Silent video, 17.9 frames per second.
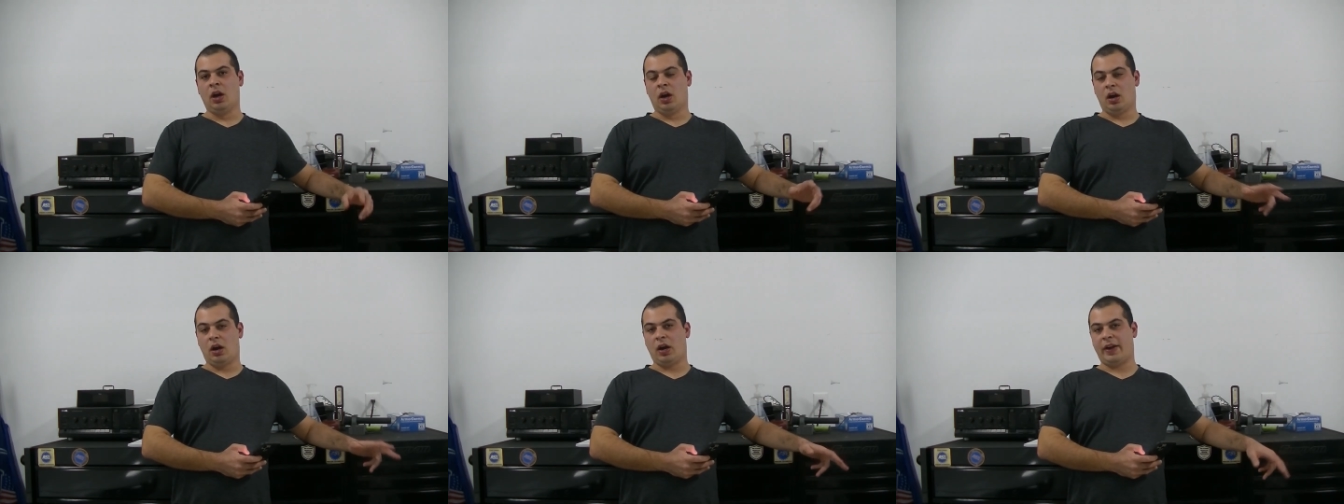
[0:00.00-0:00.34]

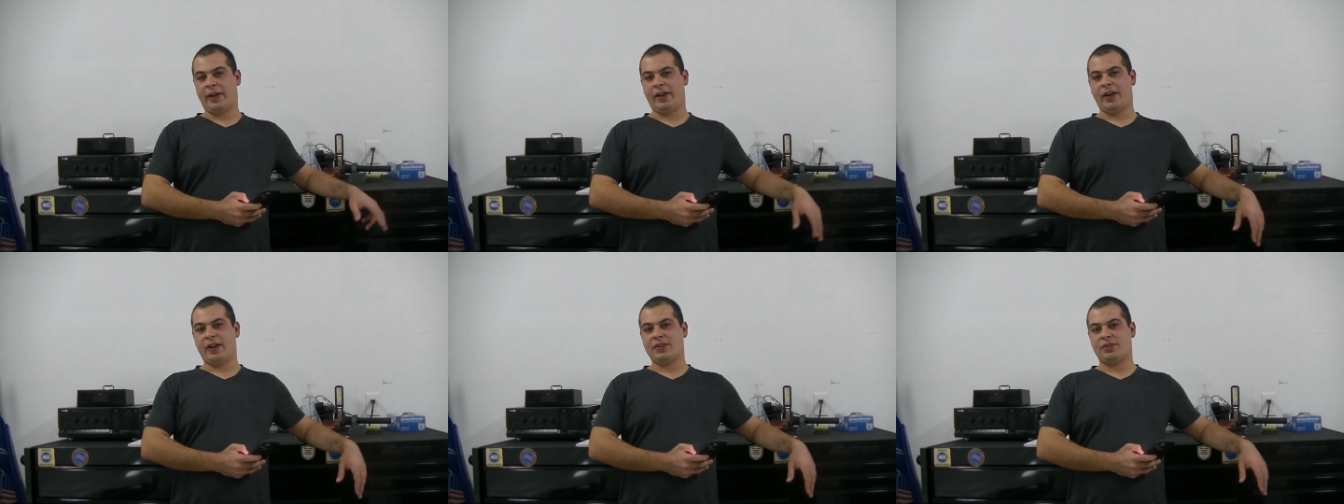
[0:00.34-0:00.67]

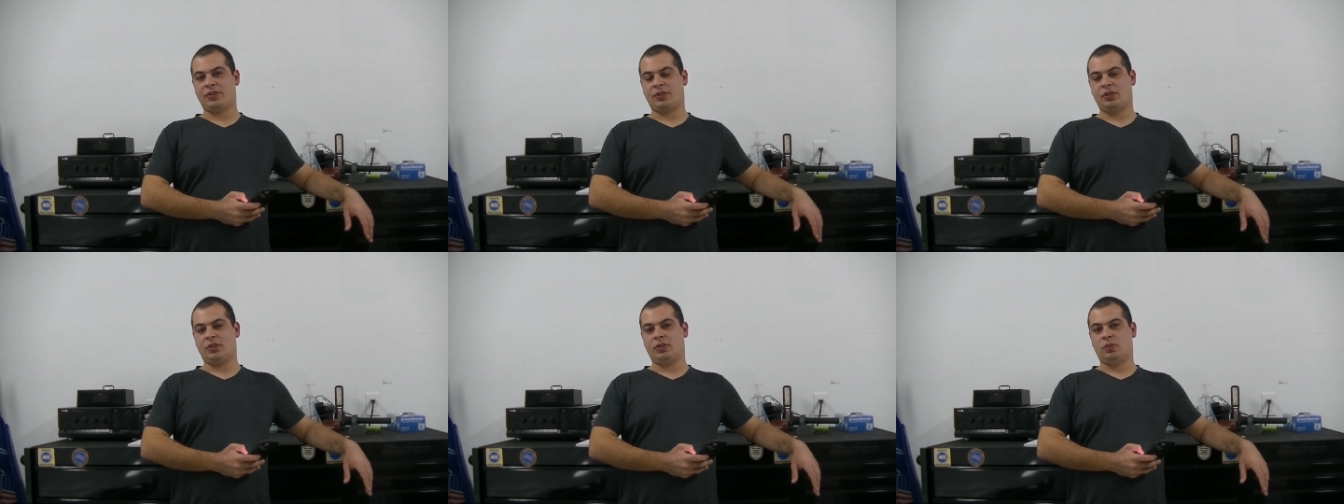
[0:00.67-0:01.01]
Alright
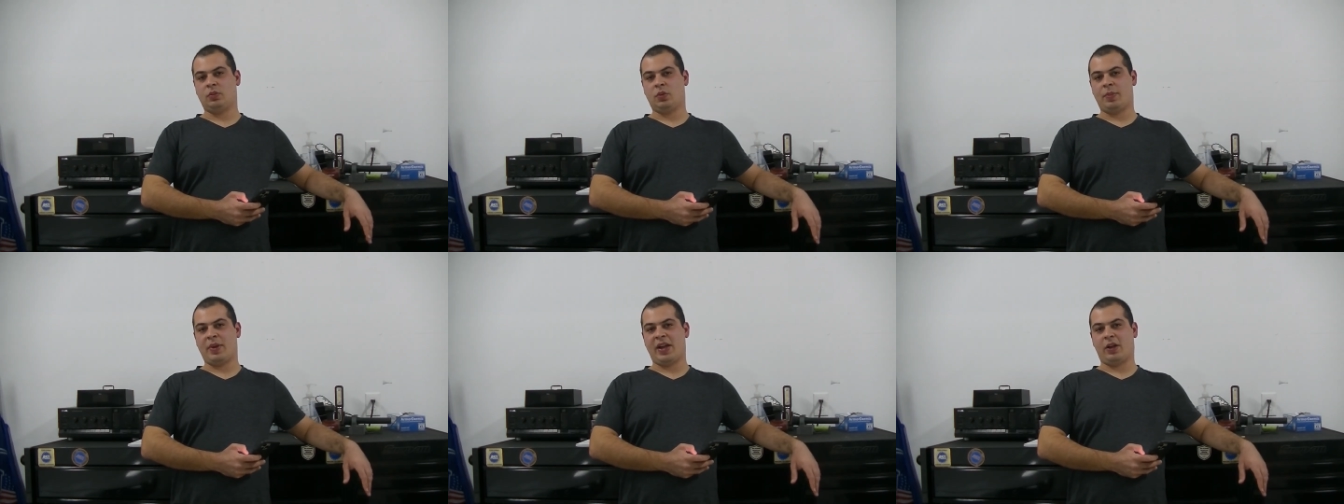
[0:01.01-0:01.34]
guys,
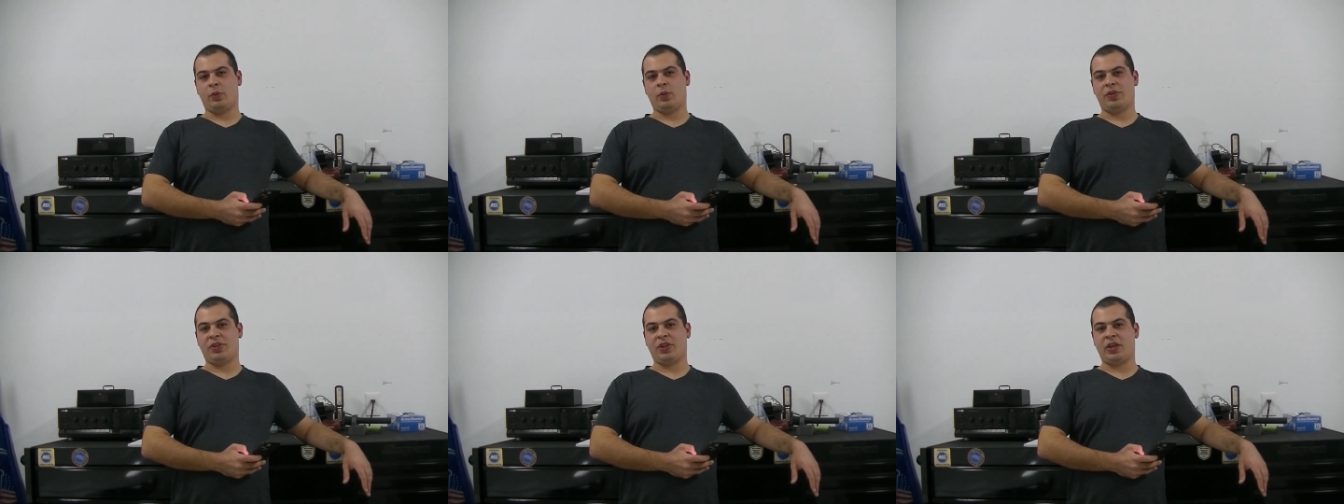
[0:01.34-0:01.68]
we're
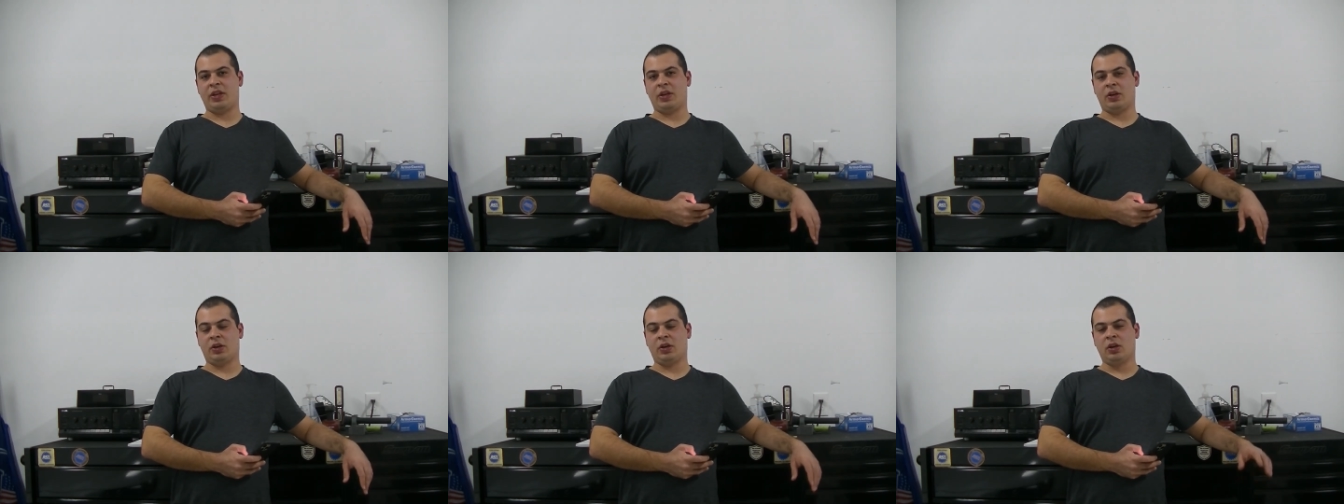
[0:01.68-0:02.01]
back with you
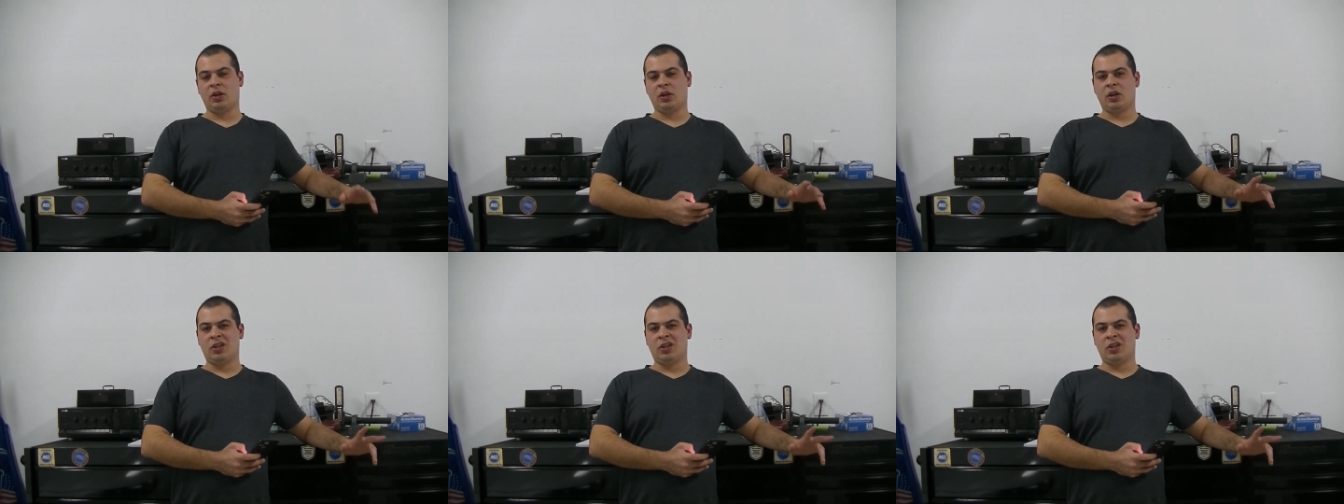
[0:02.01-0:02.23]
here.